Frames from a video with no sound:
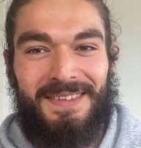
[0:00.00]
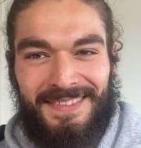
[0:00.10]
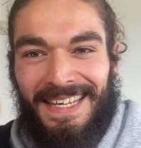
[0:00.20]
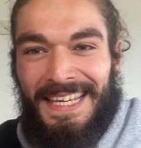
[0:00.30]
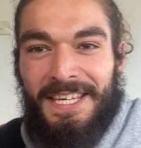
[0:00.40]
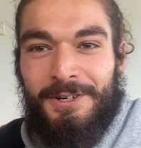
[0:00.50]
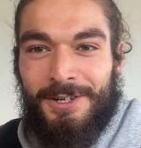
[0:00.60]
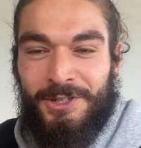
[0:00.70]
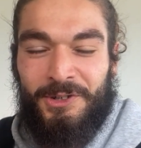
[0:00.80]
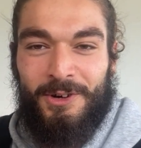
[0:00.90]
The
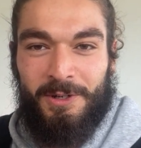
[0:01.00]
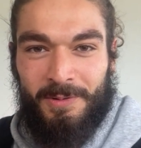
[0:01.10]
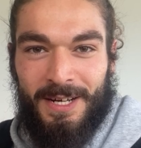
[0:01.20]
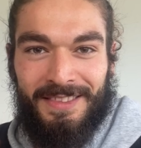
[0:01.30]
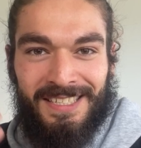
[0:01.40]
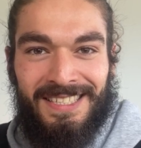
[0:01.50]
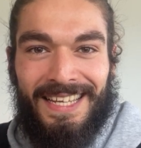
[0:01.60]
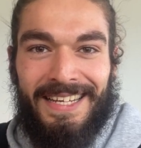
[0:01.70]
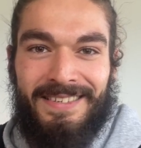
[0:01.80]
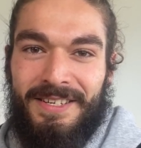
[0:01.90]
ego stroke, right? The
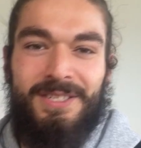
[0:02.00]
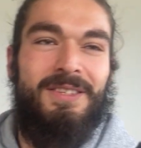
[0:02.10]
status,